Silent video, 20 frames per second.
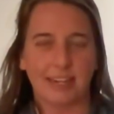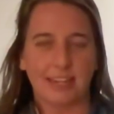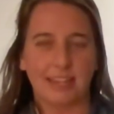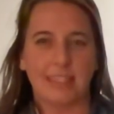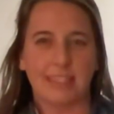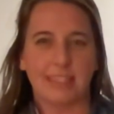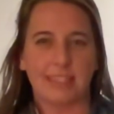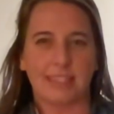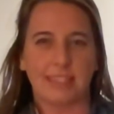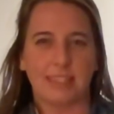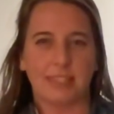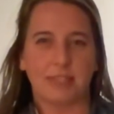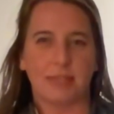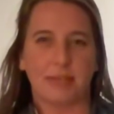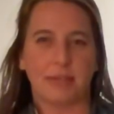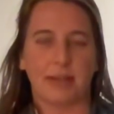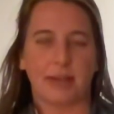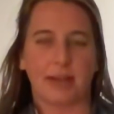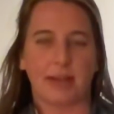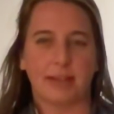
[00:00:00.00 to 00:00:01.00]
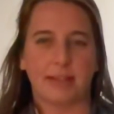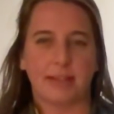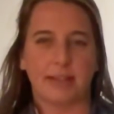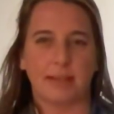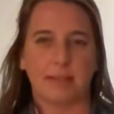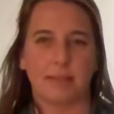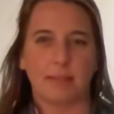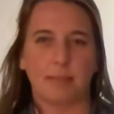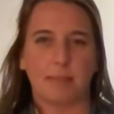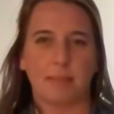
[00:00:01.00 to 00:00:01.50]
to teach you an
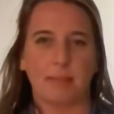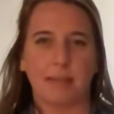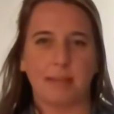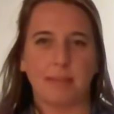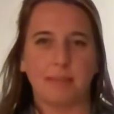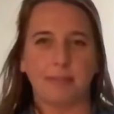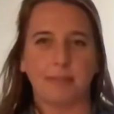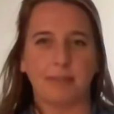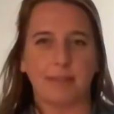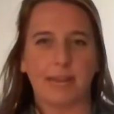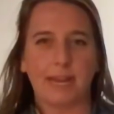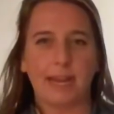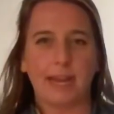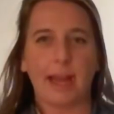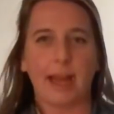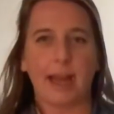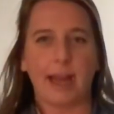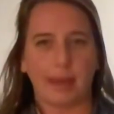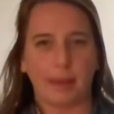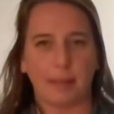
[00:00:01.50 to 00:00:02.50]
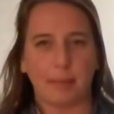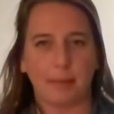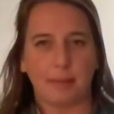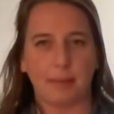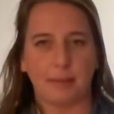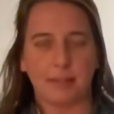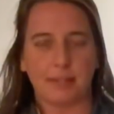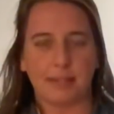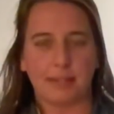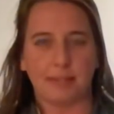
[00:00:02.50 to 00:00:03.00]
awesome meat-free,
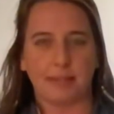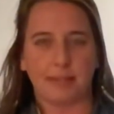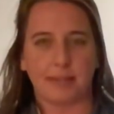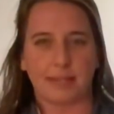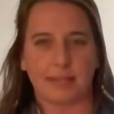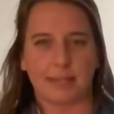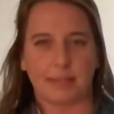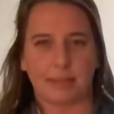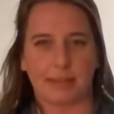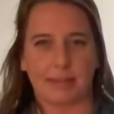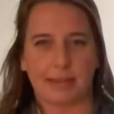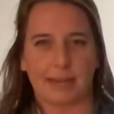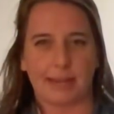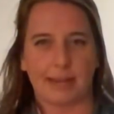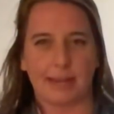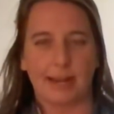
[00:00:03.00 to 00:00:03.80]
high-protein recipe.